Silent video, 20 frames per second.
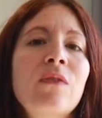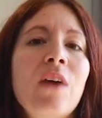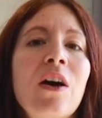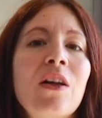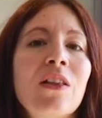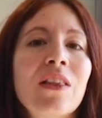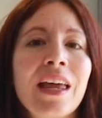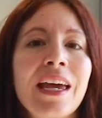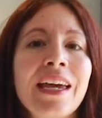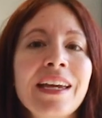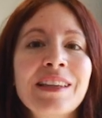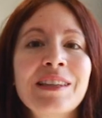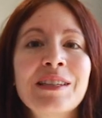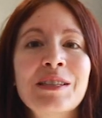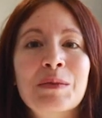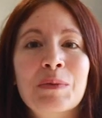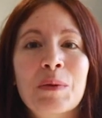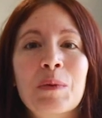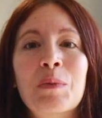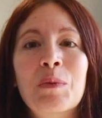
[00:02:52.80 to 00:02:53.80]
felt like
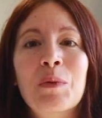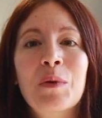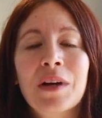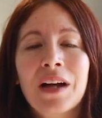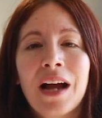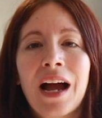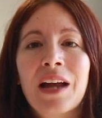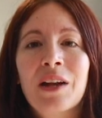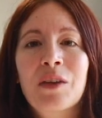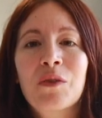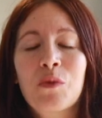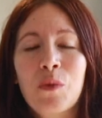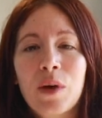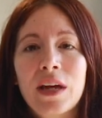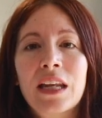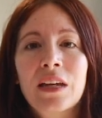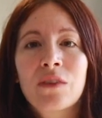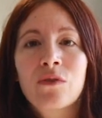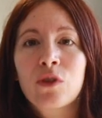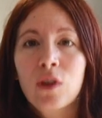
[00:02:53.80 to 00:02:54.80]
these people were kind of
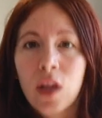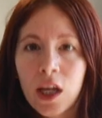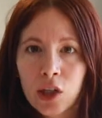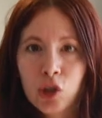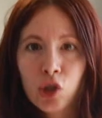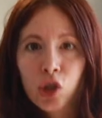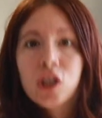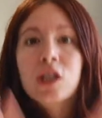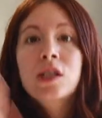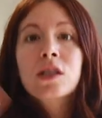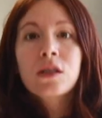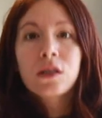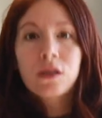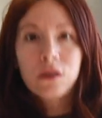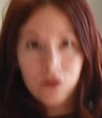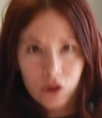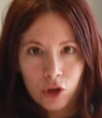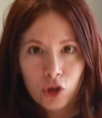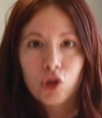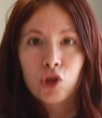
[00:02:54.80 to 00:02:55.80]
waiting for like
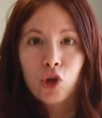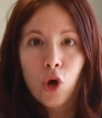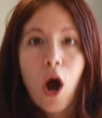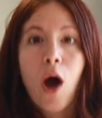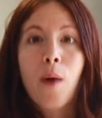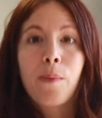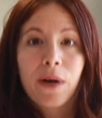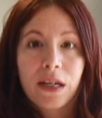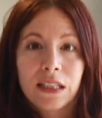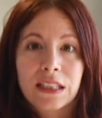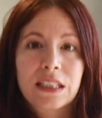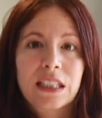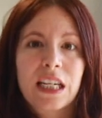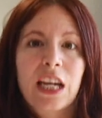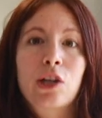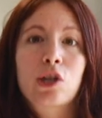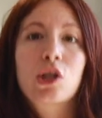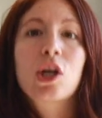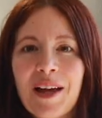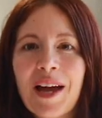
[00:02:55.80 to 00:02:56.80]
Jesus to show up on
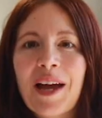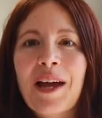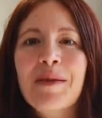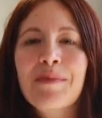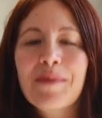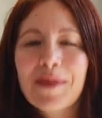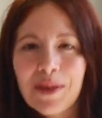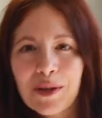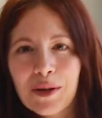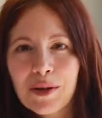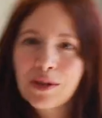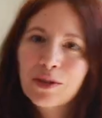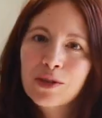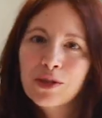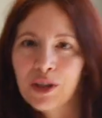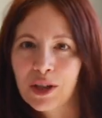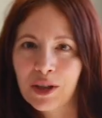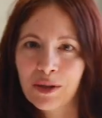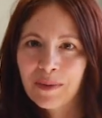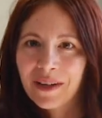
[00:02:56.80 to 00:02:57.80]
stage. I had my little
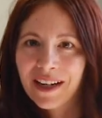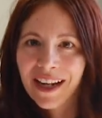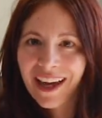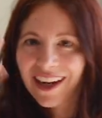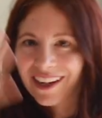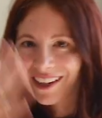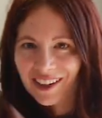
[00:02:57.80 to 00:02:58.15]
judgment hat